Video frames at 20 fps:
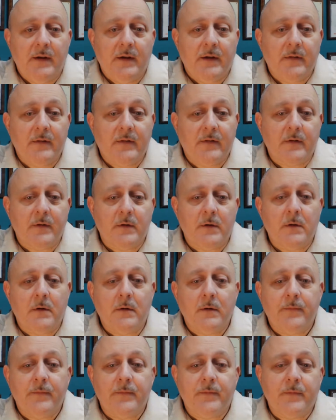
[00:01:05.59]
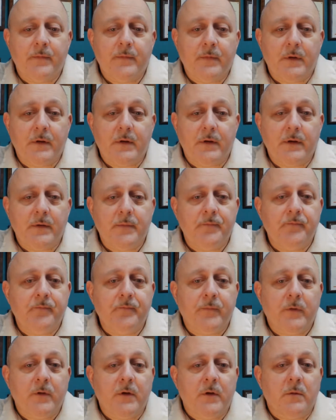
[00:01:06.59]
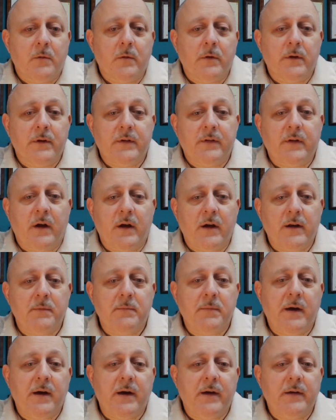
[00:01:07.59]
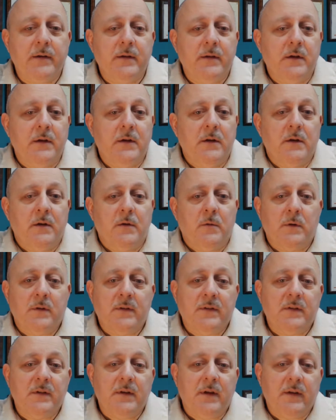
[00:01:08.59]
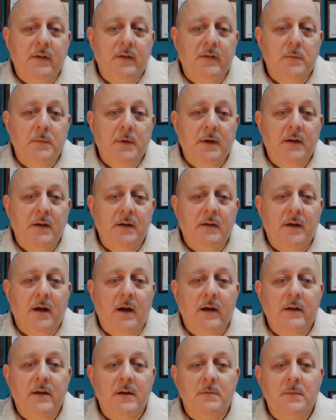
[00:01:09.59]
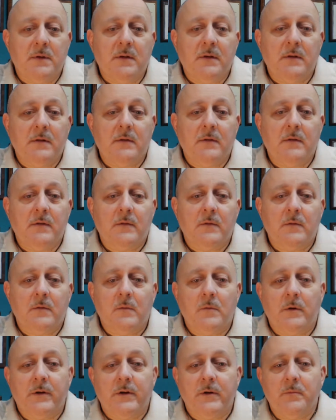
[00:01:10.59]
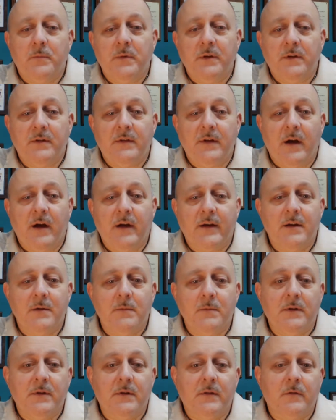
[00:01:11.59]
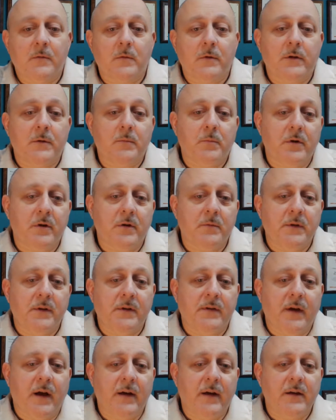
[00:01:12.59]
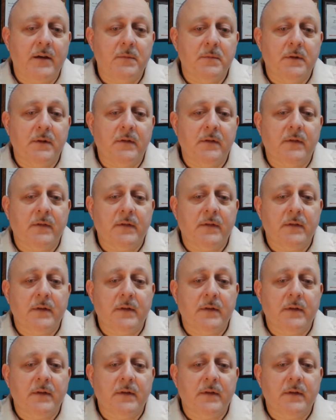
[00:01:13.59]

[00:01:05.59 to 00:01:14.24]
And so we're going to talk about what's an estimating document, what are bid documents, what are permit documents,